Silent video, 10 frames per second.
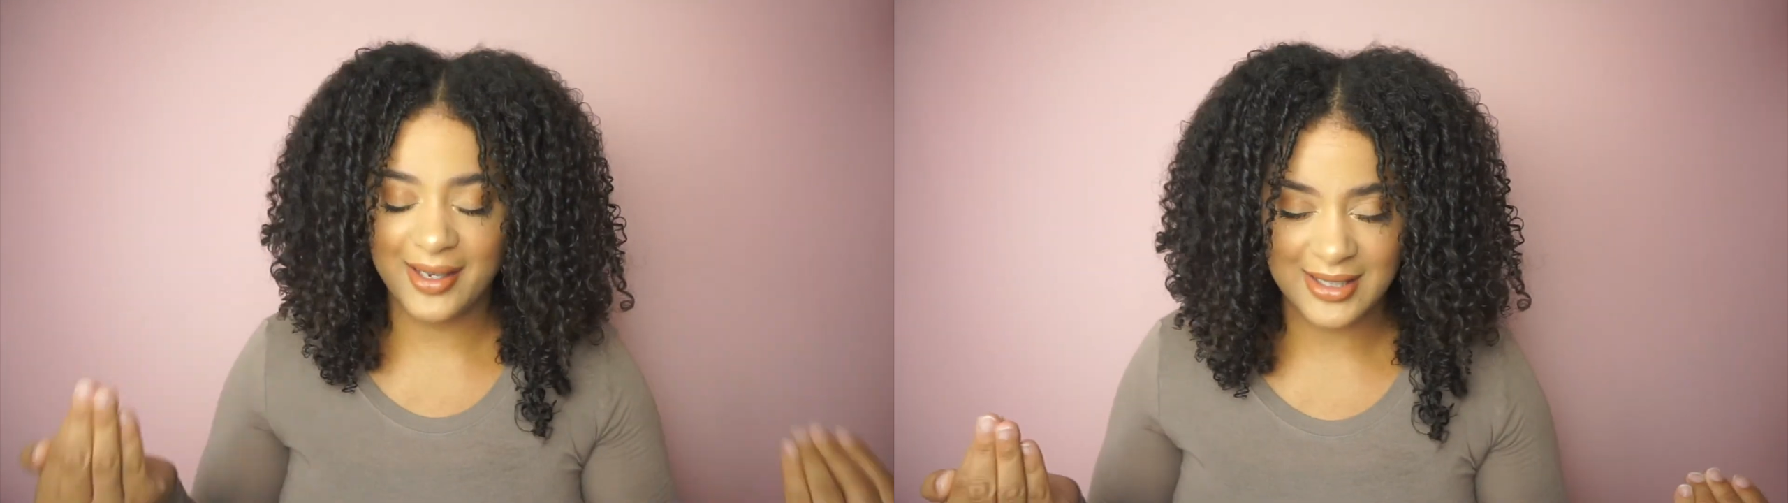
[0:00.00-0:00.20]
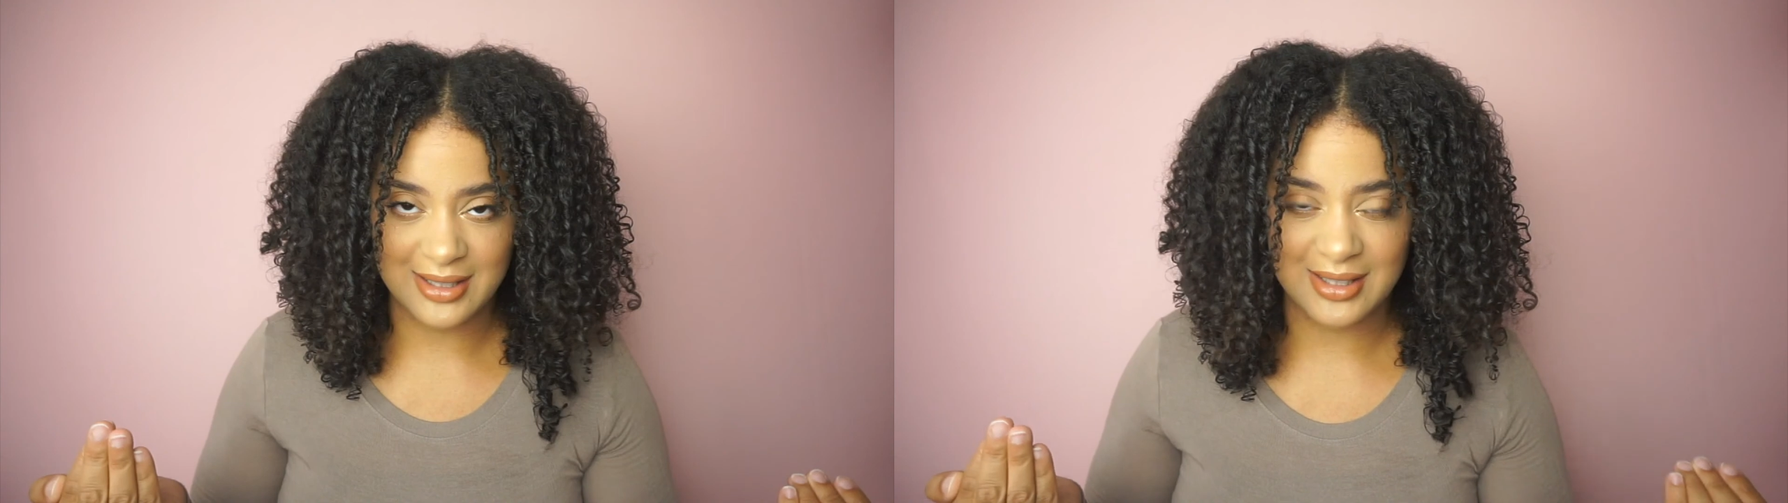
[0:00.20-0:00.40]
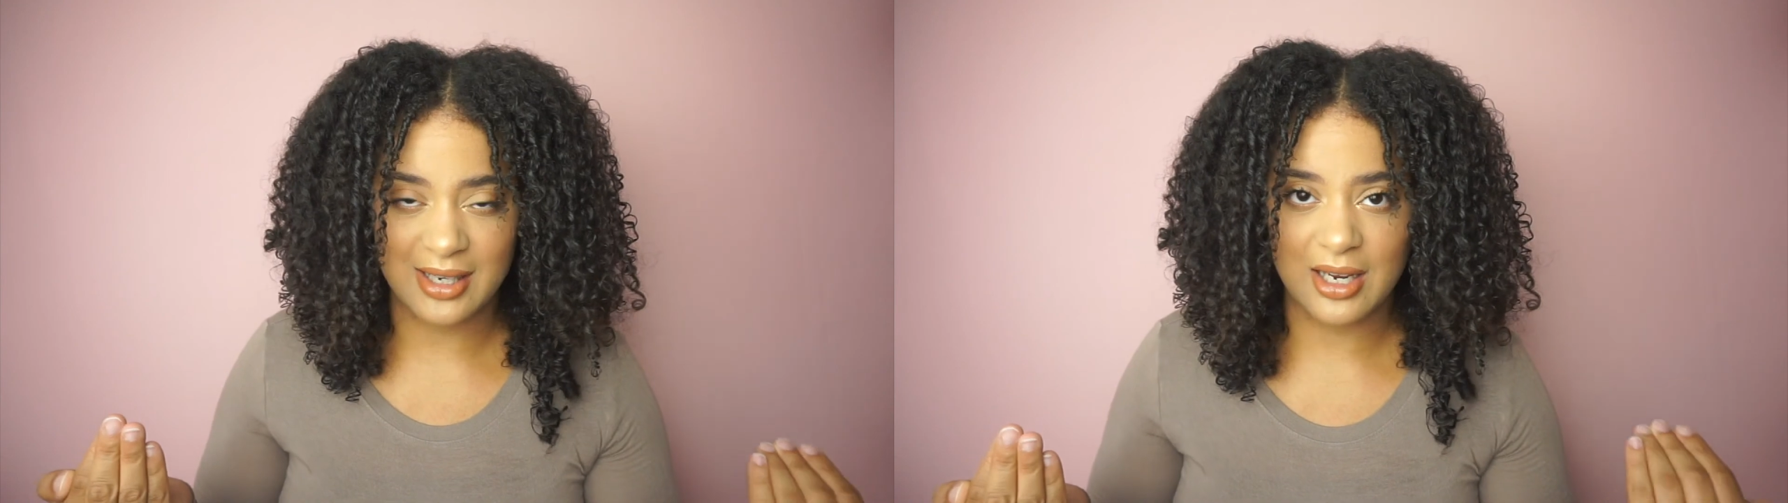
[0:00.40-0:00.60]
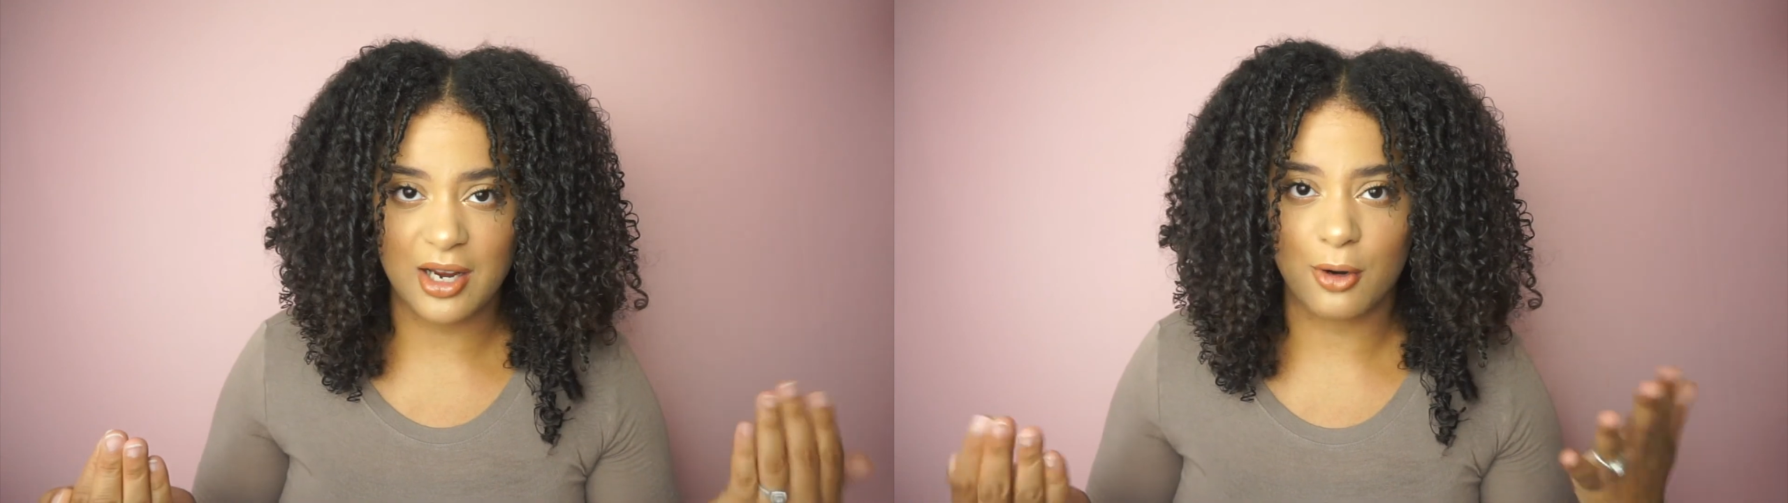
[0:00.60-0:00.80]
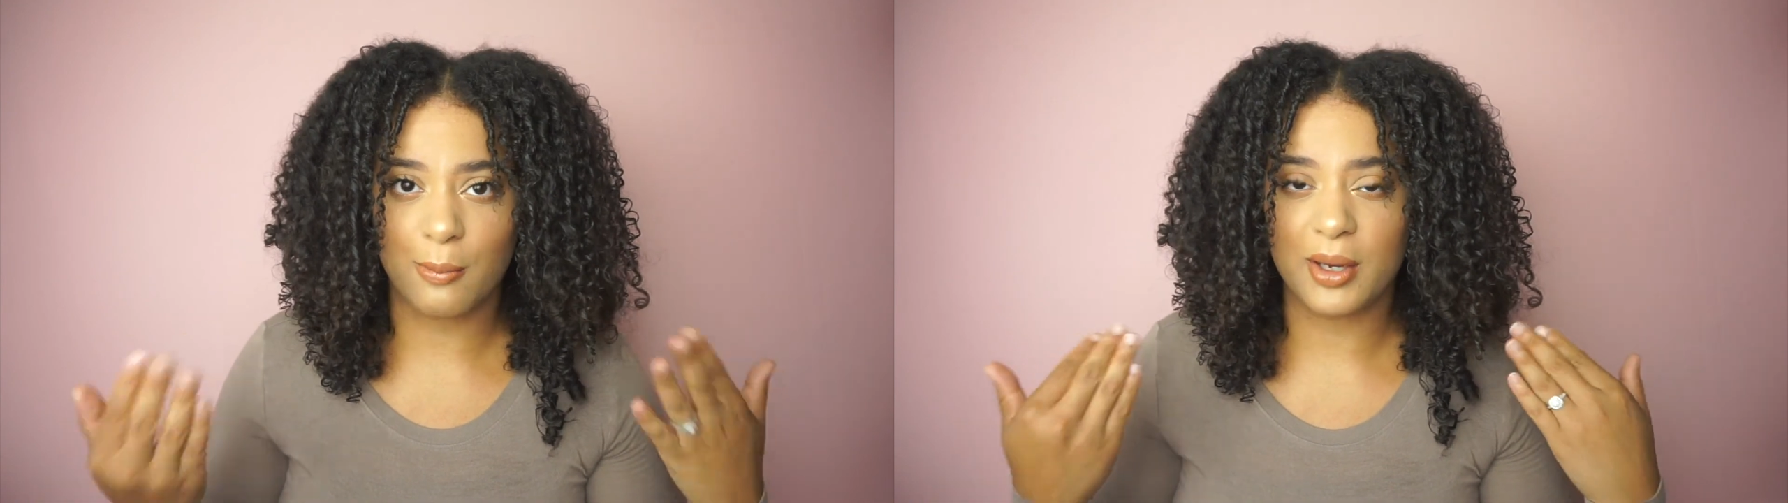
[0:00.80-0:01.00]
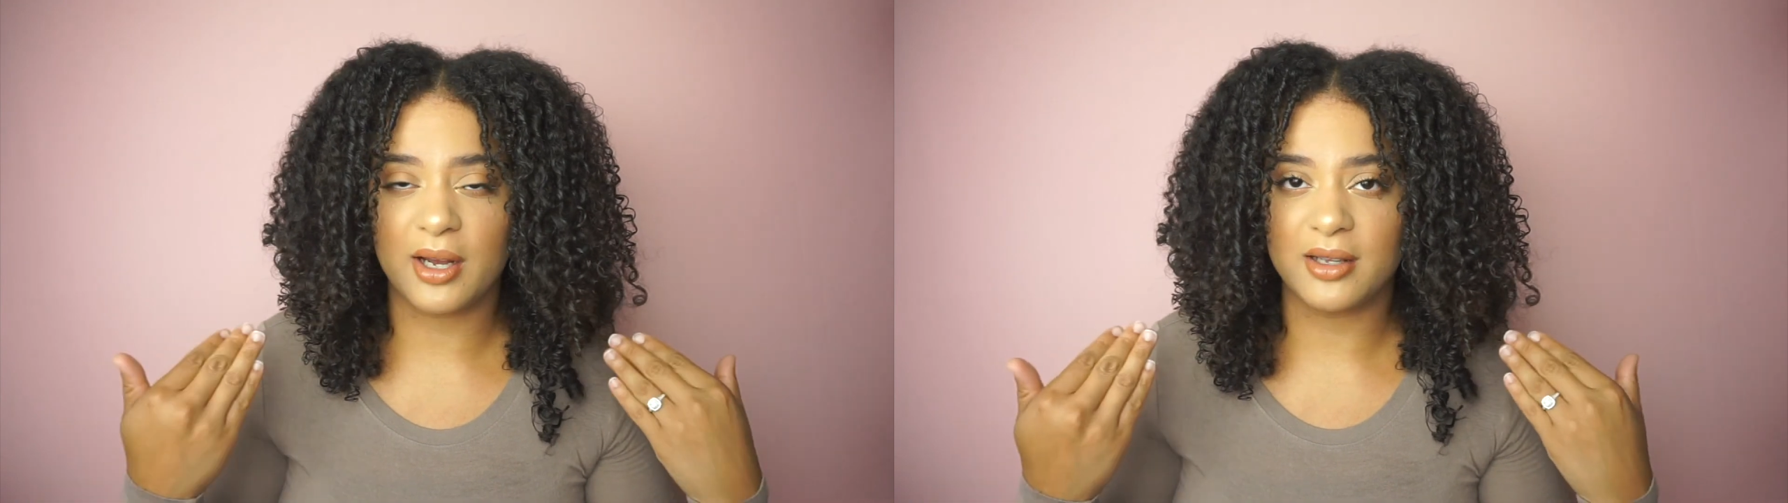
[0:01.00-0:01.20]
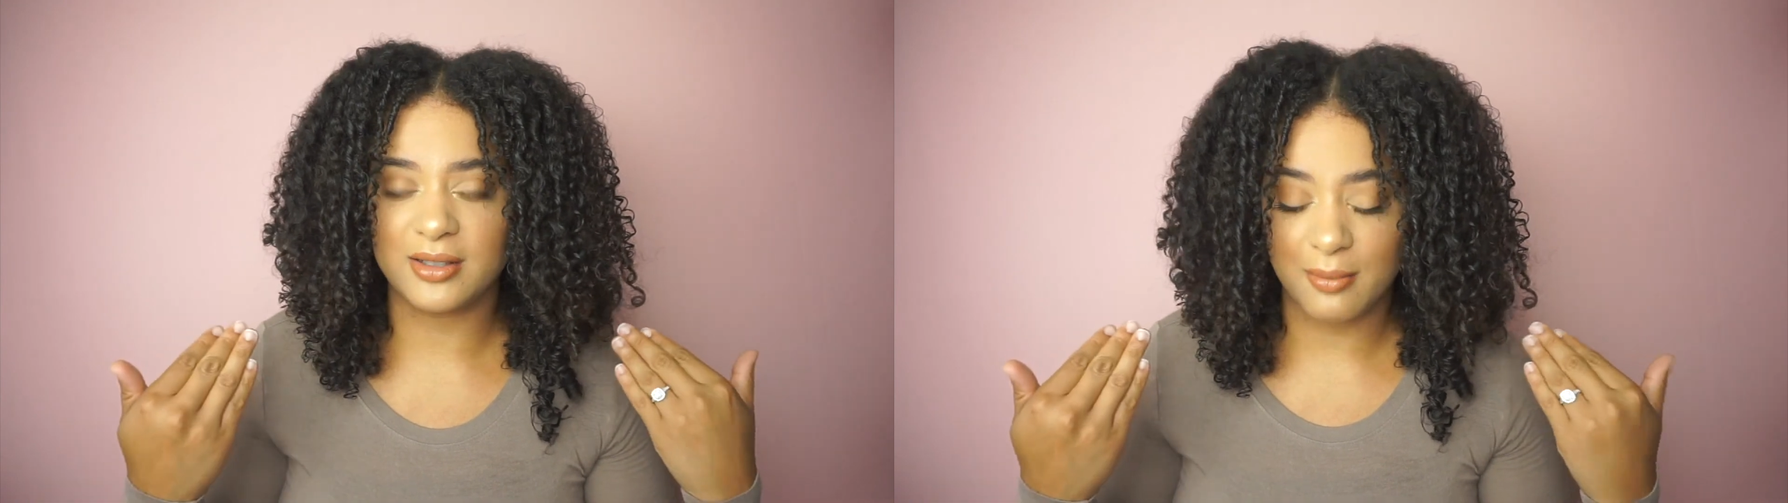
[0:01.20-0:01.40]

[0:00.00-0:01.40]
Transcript: density hair because